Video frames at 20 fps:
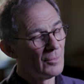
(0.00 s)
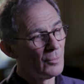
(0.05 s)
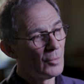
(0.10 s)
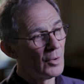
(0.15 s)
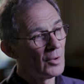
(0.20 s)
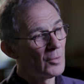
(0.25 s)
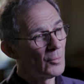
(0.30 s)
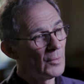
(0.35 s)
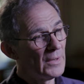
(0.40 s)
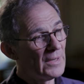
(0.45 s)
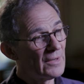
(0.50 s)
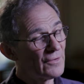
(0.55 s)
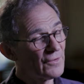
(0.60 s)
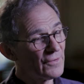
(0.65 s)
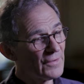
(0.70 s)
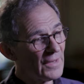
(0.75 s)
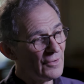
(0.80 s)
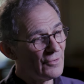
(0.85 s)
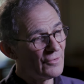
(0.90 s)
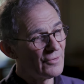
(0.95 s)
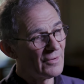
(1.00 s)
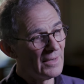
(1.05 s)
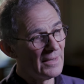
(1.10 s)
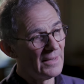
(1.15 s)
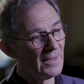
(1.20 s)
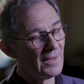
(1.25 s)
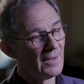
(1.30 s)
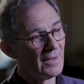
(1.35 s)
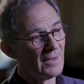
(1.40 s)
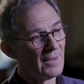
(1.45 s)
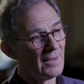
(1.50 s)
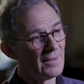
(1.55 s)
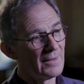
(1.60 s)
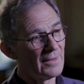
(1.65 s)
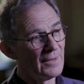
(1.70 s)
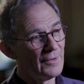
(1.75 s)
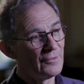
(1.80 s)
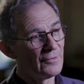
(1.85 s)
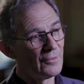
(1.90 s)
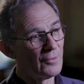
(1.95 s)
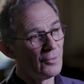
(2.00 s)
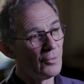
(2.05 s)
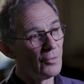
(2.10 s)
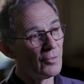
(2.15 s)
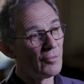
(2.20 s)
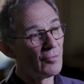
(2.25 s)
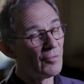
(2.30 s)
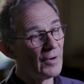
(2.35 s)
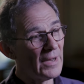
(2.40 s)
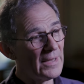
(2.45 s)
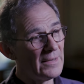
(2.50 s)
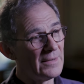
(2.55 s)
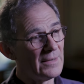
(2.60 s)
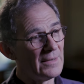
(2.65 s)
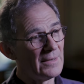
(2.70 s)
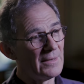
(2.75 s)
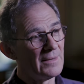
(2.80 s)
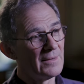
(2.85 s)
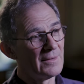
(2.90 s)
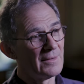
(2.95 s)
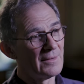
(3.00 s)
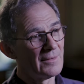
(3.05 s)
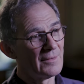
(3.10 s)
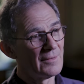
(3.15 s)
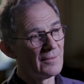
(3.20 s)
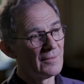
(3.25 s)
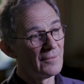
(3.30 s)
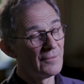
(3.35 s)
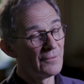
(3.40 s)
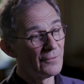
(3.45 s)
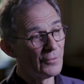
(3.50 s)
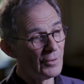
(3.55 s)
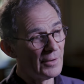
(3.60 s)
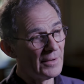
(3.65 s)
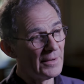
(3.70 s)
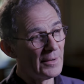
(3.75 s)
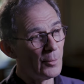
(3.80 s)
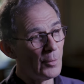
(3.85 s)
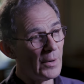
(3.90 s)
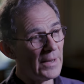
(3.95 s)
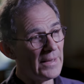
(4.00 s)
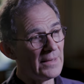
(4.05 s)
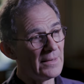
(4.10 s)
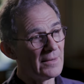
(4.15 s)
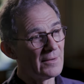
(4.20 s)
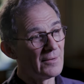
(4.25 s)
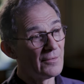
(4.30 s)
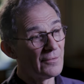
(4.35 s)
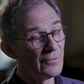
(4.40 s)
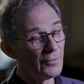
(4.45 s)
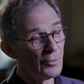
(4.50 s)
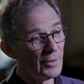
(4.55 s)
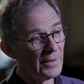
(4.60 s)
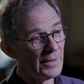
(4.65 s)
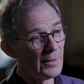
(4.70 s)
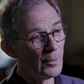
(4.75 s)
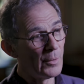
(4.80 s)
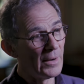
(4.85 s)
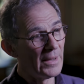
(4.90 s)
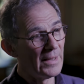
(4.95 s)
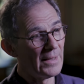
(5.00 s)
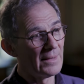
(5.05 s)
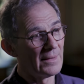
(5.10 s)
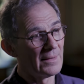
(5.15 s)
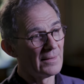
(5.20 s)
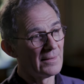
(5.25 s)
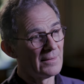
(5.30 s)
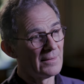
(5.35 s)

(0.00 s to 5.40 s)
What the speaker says: What we essentially are is already fully awake, fully aware.